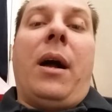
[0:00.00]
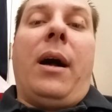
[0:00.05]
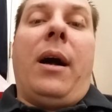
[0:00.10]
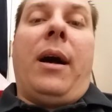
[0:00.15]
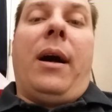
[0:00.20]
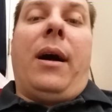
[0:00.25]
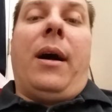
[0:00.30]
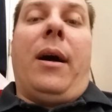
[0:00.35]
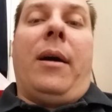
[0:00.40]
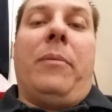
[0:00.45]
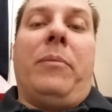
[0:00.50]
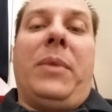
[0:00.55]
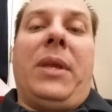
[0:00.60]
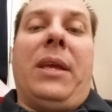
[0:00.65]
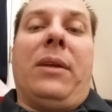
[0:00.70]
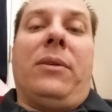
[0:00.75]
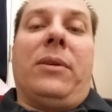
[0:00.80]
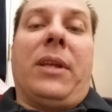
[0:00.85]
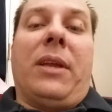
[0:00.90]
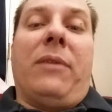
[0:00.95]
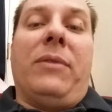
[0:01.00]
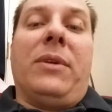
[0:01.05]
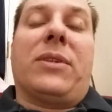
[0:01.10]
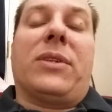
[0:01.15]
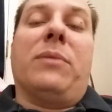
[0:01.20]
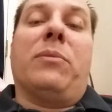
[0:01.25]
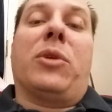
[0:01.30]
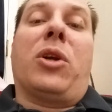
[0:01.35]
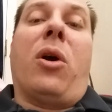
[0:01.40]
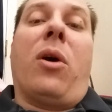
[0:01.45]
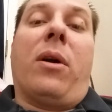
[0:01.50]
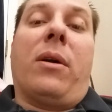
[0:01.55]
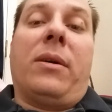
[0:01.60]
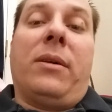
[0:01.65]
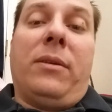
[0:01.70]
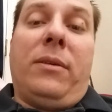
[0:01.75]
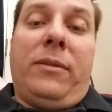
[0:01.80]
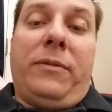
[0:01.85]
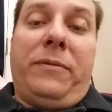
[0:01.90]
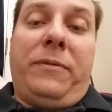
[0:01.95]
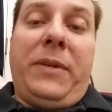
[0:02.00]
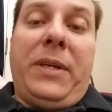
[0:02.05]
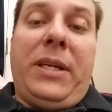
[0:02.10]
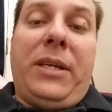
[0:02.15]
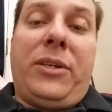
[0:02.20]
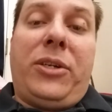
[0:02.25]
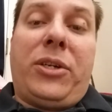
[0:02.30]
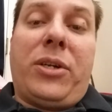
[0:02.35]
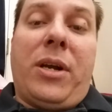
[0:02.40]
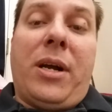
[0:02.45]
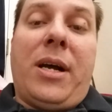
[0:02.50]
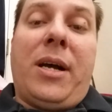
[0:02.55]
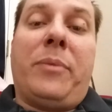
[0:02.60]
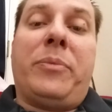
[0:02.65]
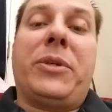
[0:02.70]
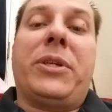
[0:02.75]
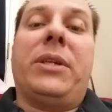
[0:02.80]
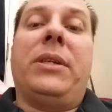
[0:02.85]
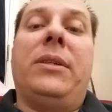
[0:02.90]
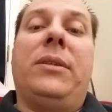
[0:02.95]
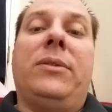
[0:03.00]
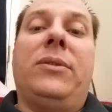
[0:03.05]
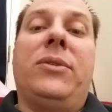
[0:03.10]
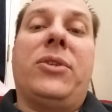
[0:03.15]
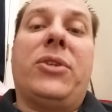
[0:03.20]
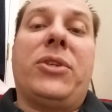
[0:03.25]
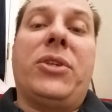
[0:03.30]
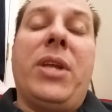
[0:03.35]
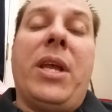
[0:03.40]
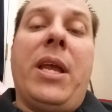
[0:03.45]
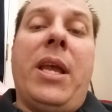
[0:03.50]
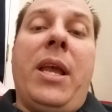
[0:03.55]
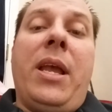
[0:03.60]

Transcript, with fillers: Um, it'll give you some cardinal fish options.